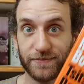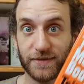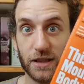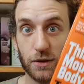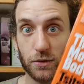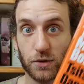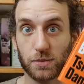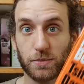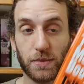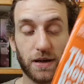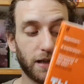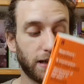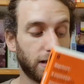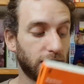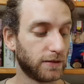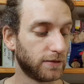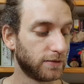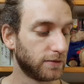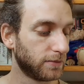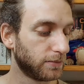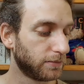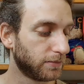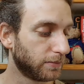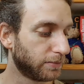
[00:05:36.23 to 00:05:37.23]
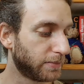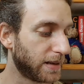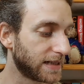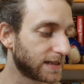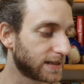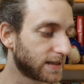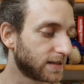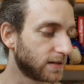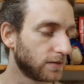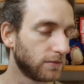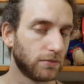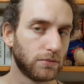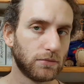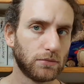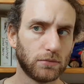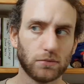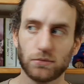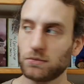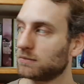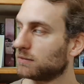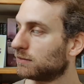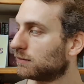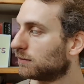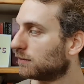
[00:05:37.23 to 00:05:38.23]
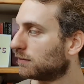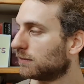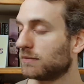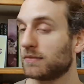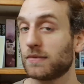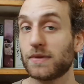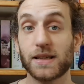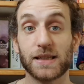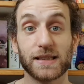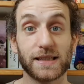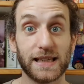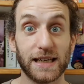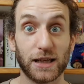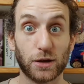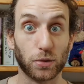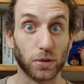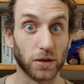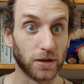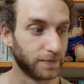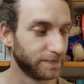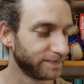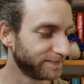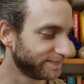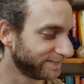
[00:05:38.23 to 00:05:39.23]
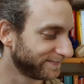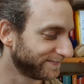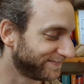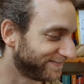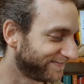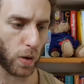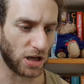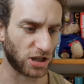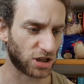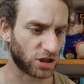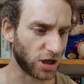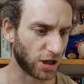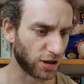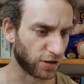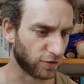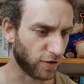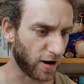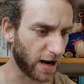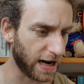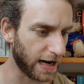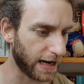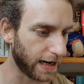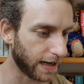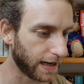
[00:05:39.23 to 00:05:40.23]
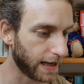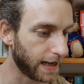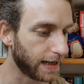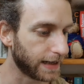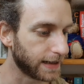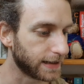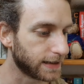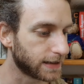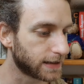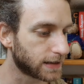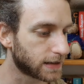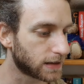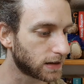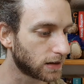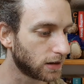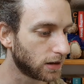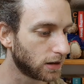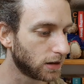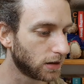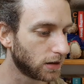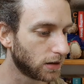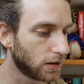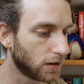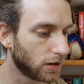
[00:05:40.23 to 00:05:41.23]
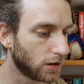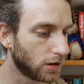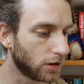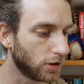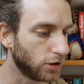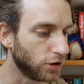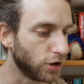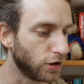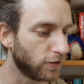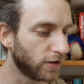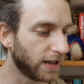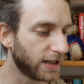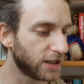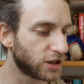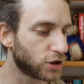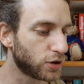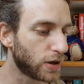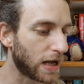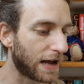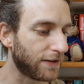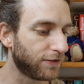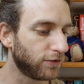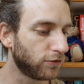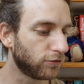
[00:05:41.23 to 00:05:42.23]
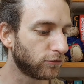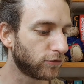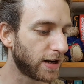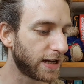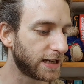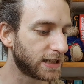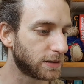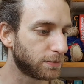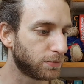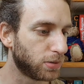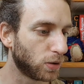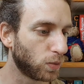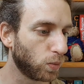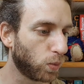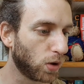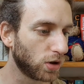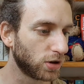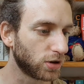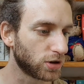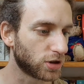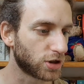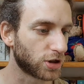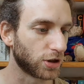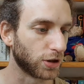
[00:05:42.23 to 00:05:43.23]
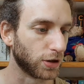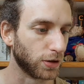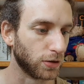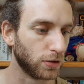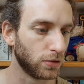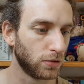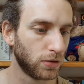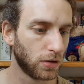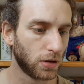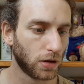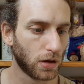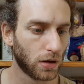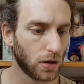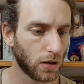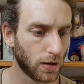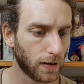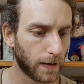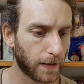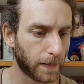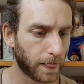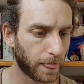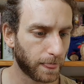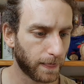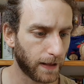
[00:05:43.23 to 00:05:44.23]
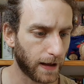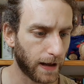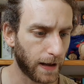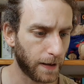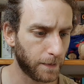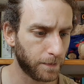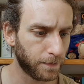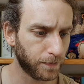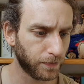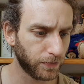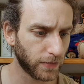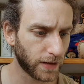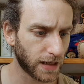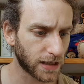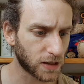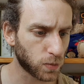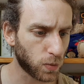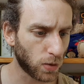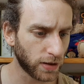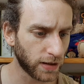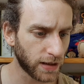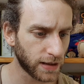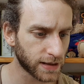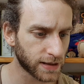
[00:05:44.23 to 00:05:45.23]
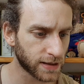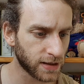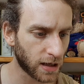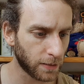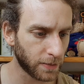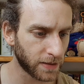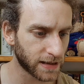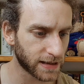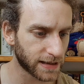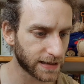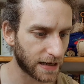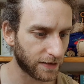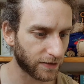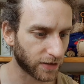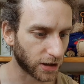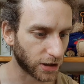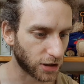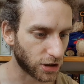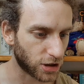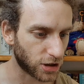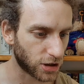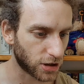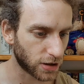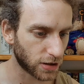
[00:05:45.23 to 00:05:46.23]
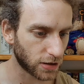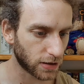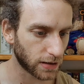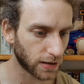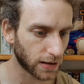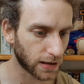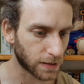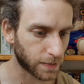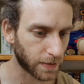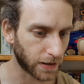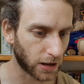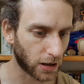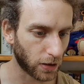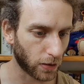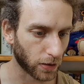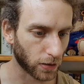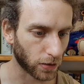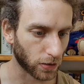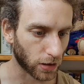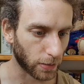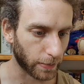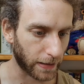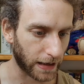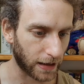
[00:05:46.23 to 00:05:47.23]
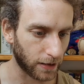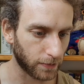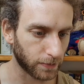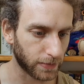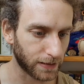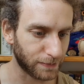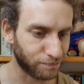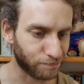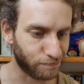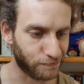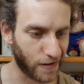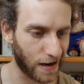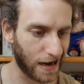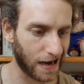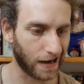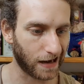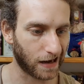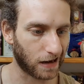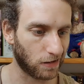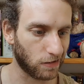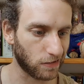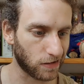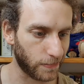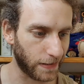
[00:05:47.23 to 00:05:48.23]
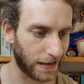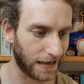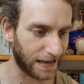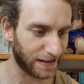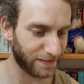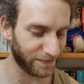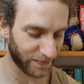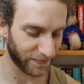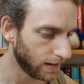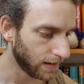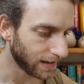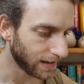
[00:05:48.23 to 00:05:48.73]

This was my best sequel. Question three is new release you haven't read but want to. There's one that Simon Savage has been going on about, been banging on about.